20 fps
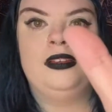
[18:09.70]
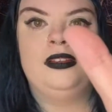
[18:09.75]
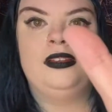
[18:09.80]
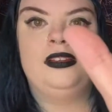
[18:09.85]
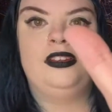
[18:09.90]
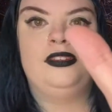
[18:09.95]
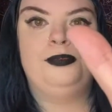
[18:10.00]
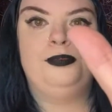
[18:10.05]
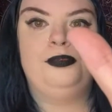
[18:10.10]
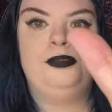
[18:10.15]

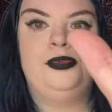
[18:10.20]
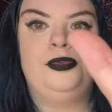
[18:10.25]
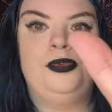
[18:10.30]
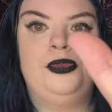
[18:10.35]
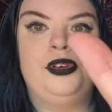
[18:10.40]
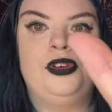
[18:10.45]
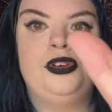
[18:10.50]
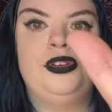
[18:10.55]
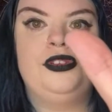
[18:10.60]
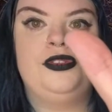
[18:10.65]
this
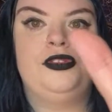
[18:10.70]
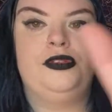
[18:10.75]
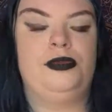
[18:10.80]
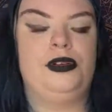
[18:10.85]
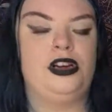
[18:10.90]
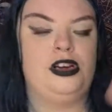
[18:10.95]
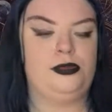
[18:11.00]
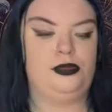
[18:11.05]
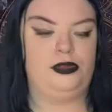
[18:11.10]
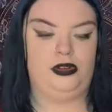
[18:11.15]
beautiful
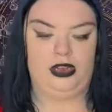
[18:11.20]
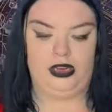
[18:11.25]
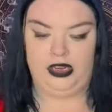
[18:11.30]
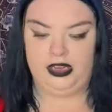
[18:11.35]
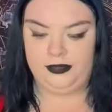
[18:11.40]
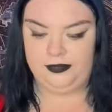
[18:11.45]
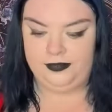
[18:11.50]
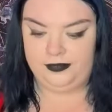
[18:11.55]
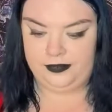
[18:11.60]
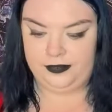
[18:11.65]
purple
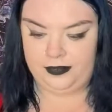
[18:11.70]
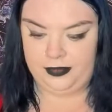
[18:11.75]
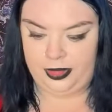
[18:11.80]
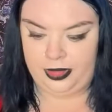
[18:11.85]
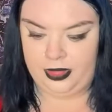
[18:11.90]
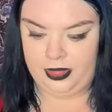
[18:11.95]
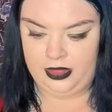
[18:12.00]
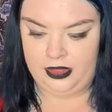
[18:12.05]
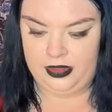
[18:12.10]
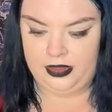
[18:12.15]
colour.
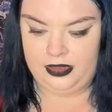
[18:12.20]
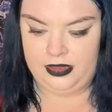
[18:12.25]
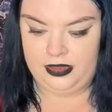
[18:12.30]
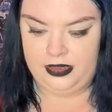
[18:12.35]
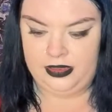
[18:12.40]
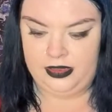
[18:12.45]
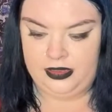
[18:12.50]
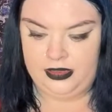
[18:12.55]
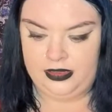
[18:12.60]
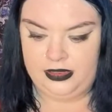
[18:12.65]

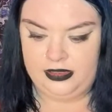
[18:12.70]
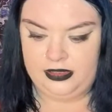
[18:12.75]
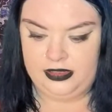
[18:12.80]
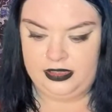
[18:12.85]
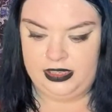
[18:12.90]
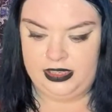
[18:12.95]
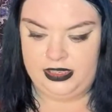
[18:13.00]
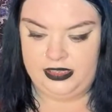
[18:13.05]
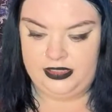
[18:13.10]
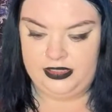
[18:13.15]

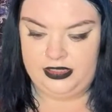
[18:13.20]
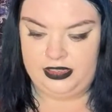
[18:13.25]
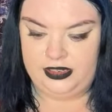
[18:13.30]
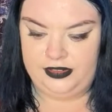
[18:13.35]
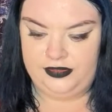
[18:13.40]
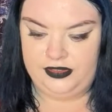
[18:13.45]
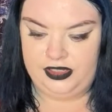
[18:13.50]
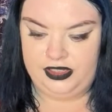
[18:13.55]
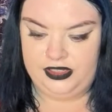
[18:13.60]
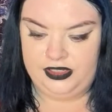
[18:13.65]
So let's
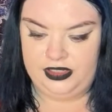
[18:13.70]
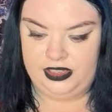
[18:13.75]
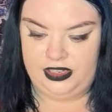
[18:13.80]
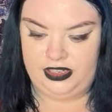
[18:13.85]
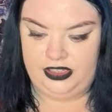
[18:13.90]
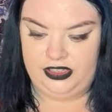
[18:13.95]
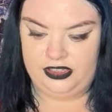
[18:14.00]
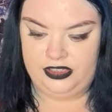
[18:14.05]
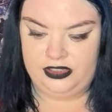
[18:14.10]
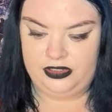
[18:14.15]
give this
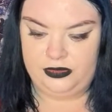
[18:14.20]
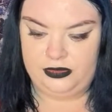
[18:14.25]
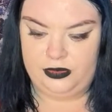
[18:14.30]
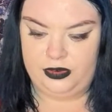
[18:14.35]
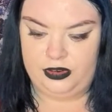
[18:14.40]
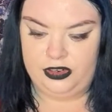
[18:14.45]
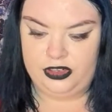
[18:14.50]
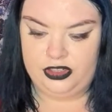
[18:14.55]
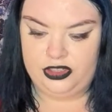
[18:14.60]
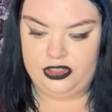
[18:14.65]
a
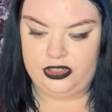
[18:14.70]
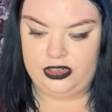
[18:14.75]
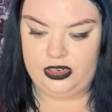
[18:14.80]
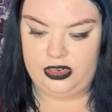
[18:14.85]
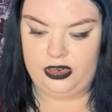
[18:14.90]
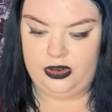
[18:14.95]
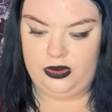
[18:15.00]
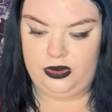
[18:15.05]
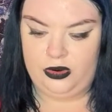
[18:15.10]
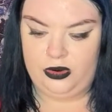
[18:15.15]
swatch.
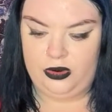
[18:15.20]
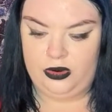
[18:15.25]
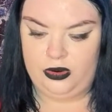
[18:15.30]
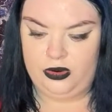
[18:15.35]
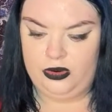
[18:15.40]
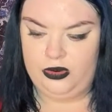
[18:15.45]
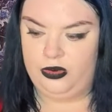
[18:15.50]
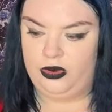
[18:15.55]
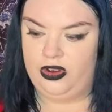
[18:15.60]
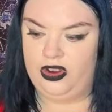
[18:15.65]

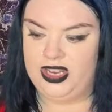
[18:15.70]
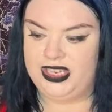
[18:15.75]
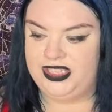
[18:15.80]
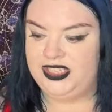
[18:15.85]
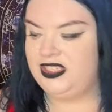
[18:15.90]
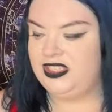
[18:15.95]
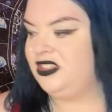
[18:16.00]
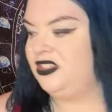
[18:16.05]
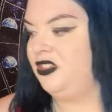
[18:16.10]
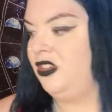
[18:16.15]
Oh guys,
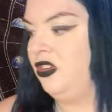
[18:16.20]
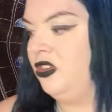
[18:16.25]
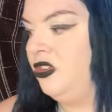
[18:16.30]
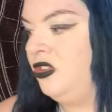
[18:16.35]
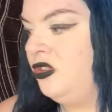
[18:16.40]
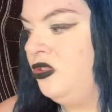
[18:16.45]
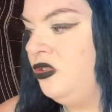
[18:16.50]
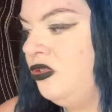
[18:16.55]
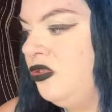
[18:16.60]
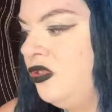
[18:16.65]
this is a
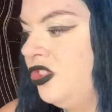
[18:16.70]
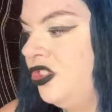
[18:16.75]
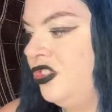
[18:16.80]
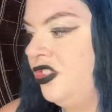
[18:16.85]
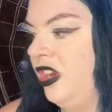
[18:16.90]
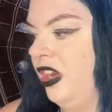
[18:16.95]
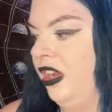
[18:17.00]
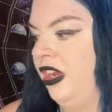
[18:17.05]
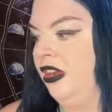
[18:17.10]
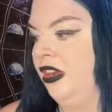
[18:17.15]
gorgeous
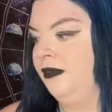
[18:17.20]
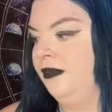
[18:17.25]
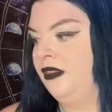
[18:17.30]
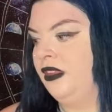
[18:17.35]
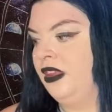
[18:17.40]
colour.